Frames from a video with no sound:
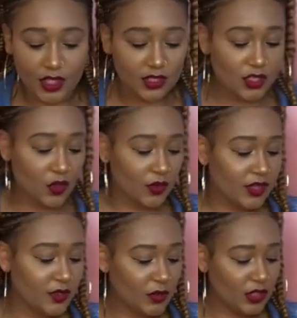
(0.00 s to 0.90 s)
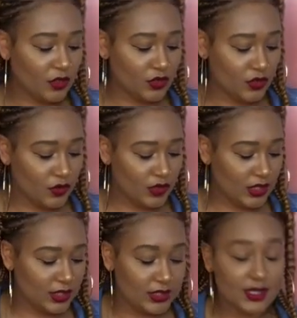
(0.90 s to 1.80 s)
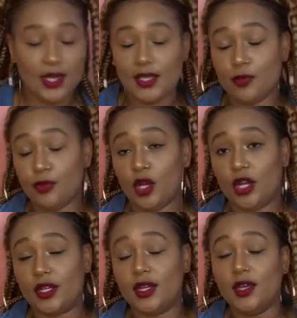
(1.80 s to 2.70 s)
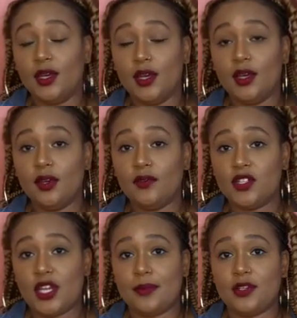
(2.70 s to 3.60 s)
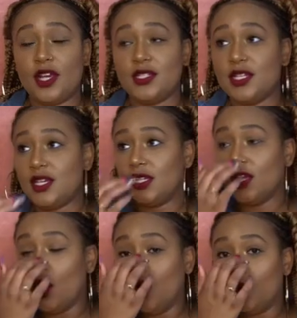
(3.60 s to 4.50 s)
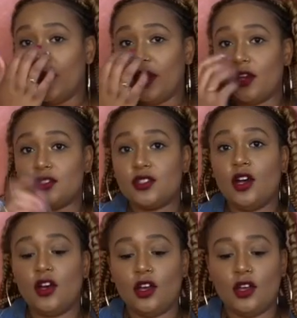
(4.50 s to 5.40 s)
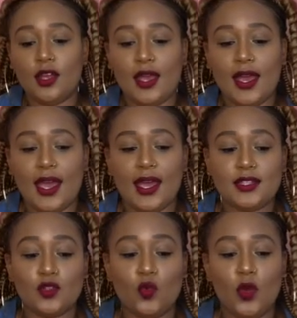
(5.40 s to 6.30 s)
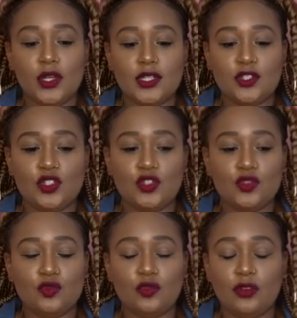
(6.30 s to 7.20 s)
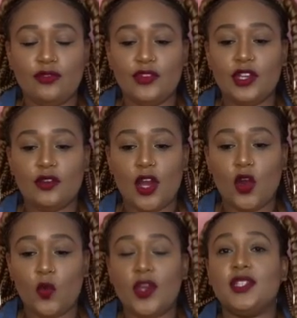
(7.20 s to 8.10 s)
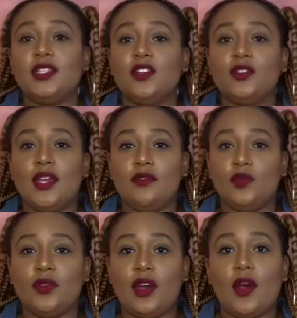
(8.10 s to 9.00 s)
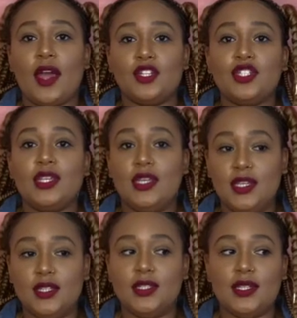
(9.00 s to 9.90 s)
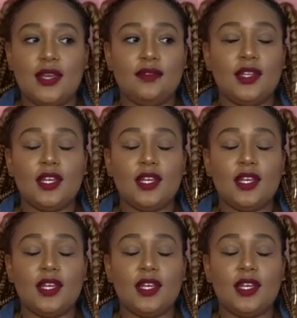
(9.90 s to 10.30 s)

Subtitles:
So then we go to the second part of chapter 18, where Saul has wanted to figure out a way to kill David without actually killing David.